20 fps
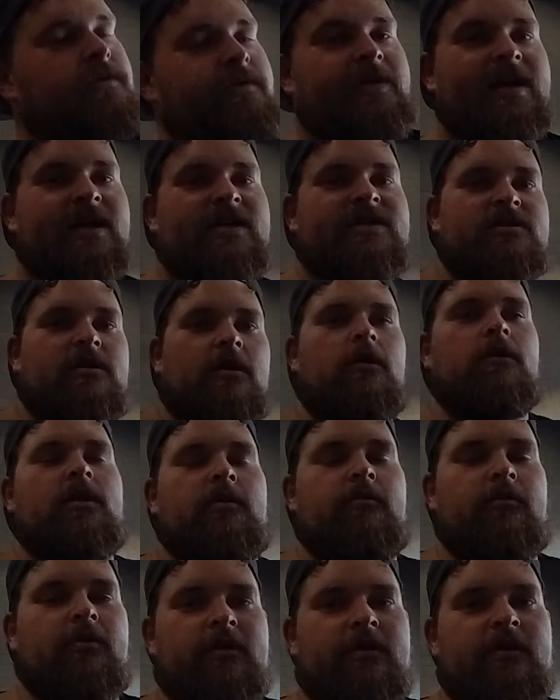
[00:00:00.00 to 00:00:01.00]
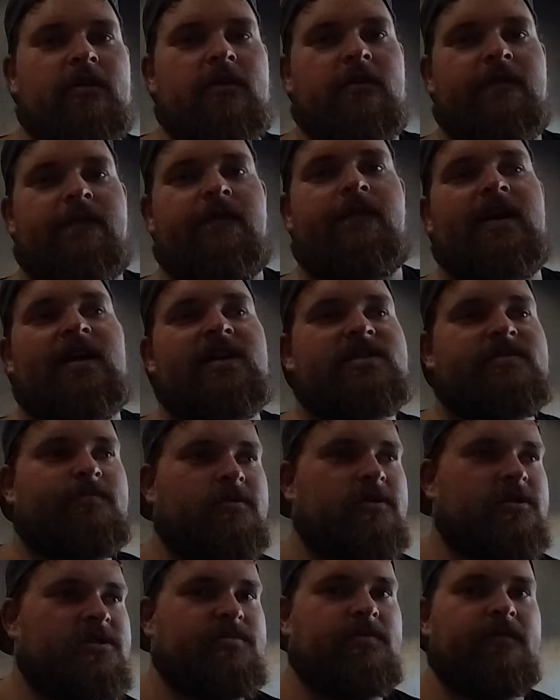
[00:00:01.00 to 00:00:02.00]
next goal I want to face
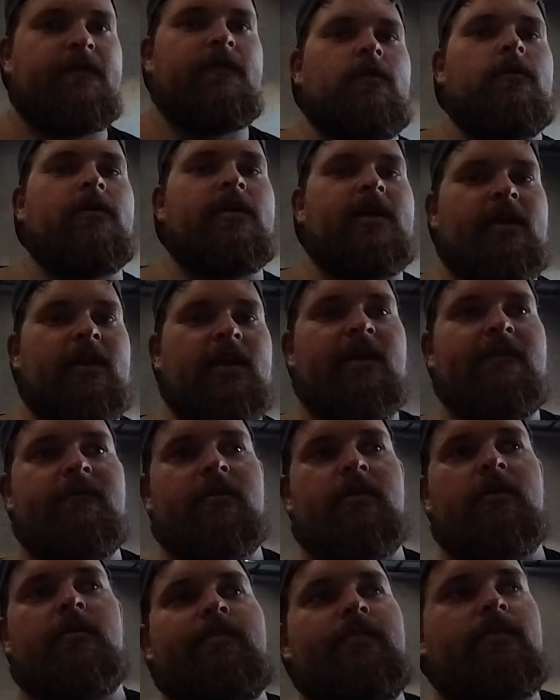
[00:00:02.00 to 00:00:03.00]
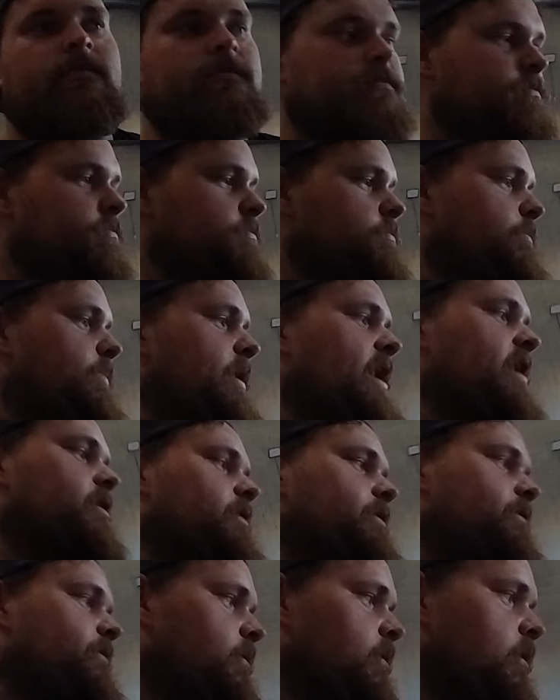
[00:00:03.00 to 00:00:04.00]
just before getting everything
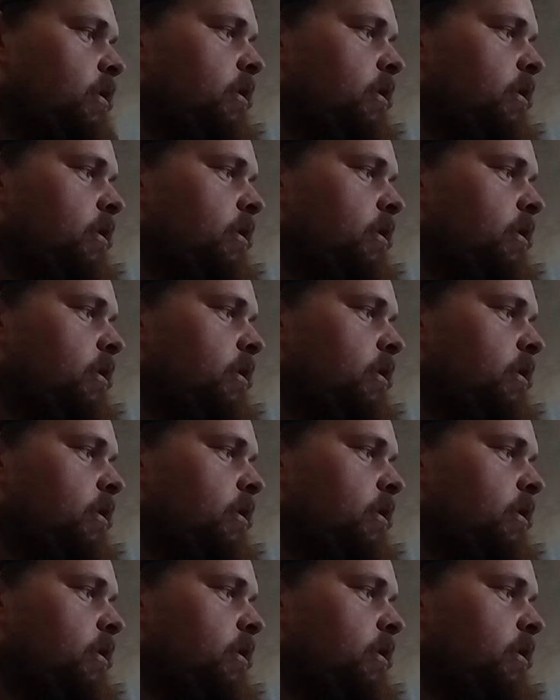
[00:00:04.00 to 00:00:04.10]
painted.